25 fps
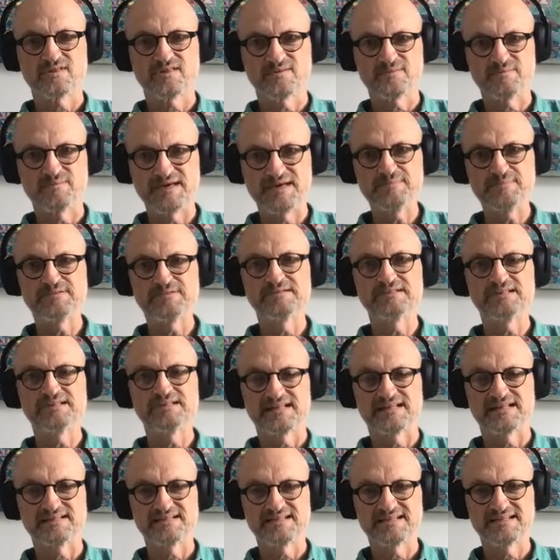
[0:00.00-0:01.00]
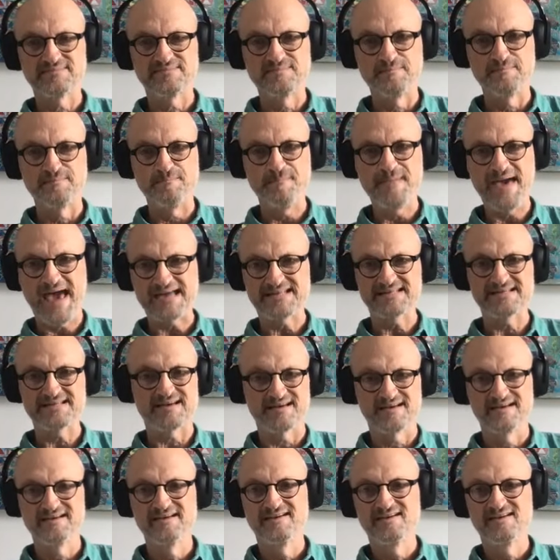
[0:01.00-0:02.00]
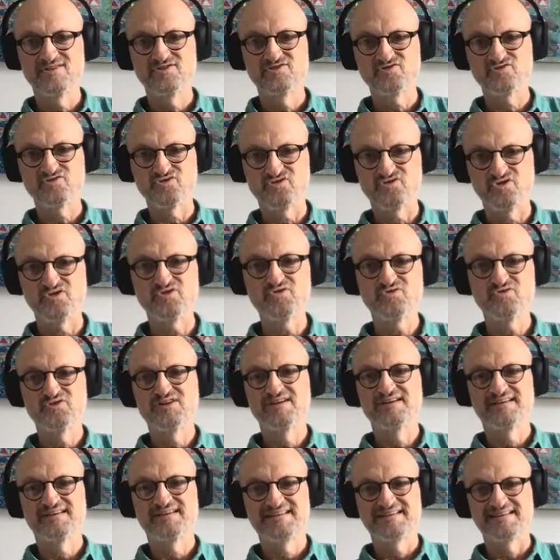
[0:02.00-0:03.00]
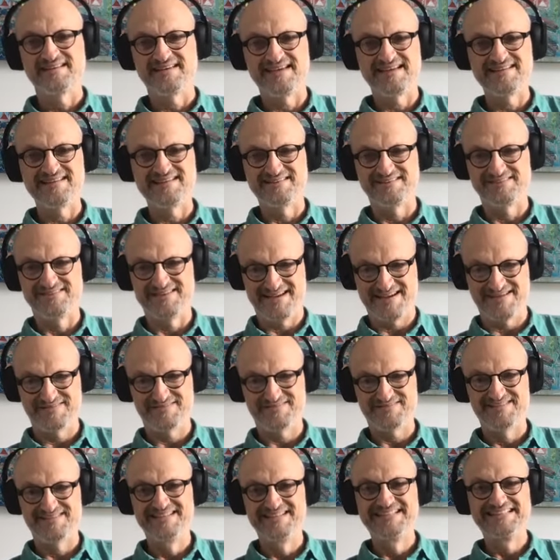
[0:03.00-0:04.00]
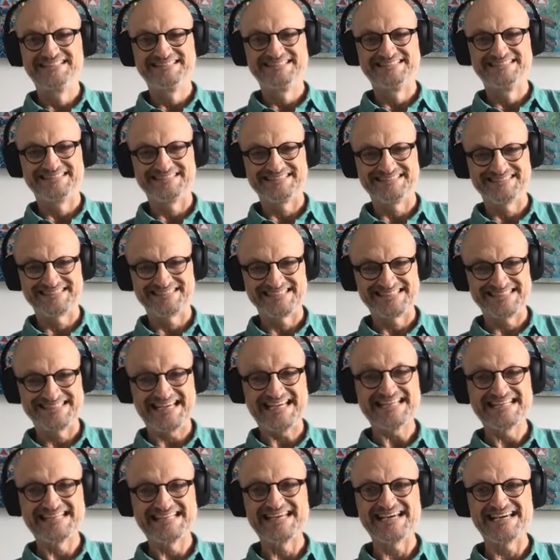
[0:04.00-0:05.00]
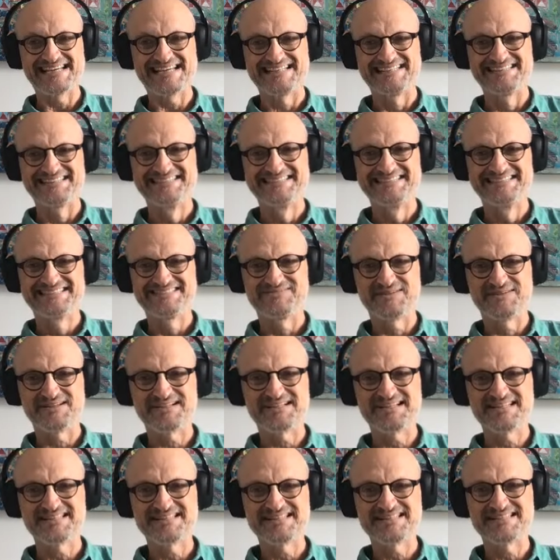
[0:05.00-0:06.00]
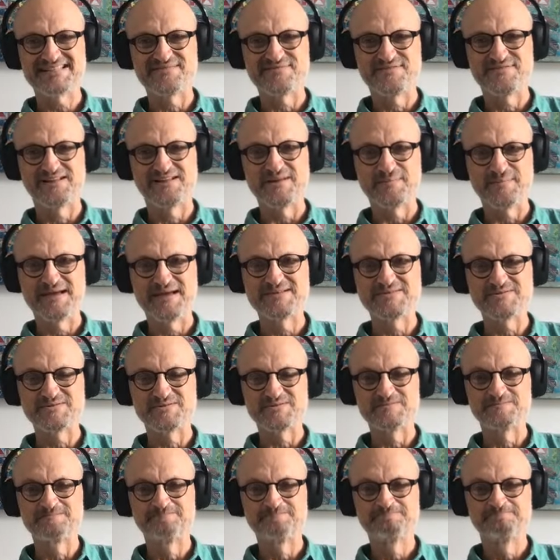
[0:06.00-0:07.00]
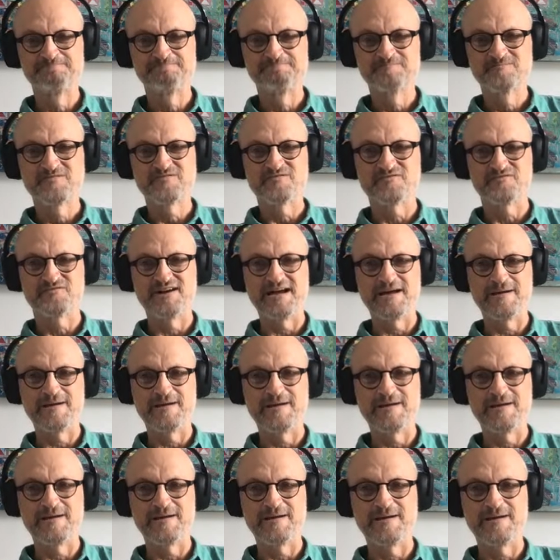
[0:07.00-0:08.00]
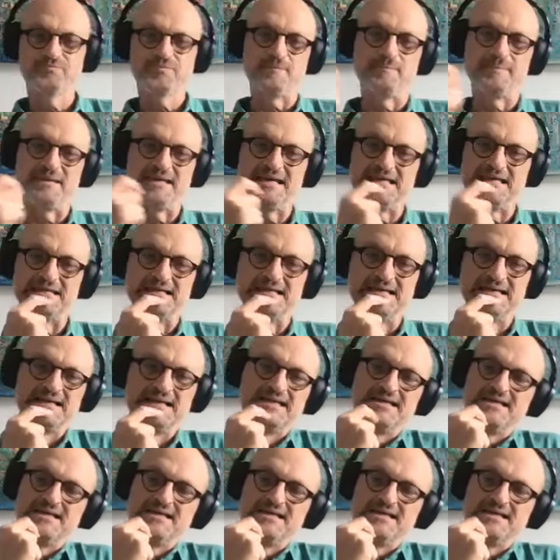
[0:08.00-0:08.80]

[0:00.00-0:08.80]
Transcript: with the people that matter to you in your life day to day? What does this developmental frame mean?